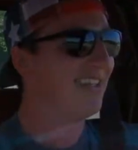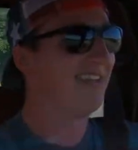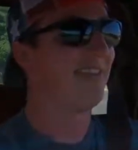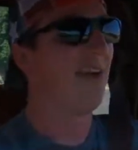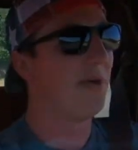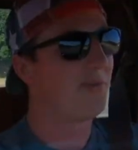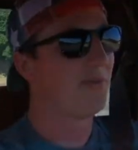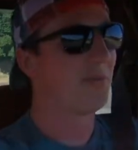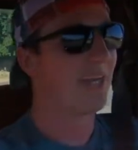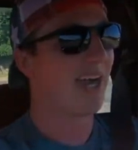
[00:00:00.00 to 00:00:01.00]
So
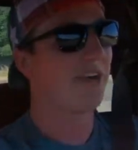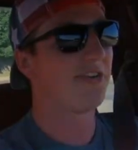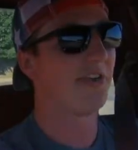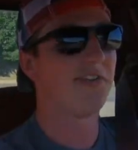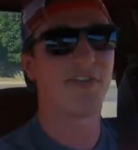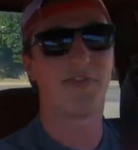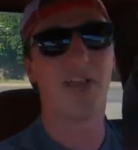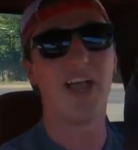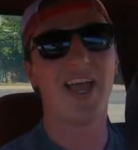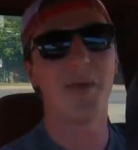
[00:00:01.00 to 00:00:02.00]
we got ourselves the
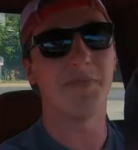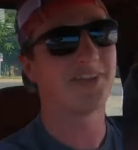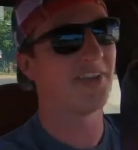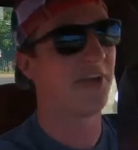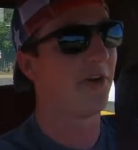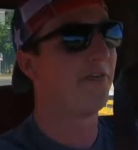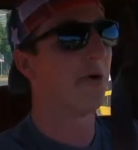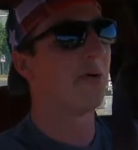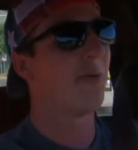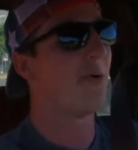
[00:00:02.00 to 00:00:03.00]
Flame. It's a little
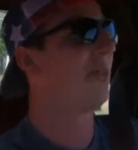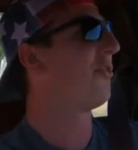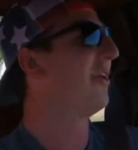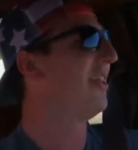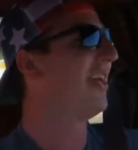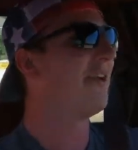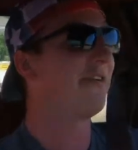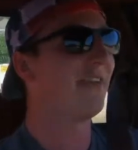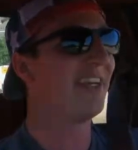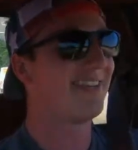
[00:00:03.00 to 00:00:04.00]
4.3
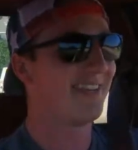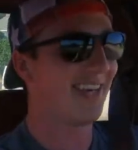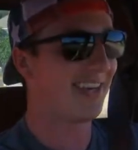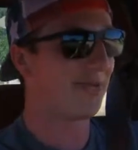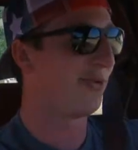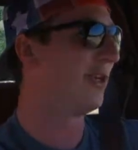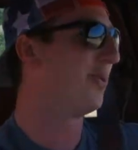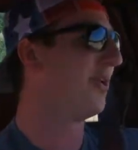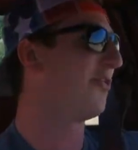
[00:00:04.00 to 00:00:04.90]
liter V6 rear wheel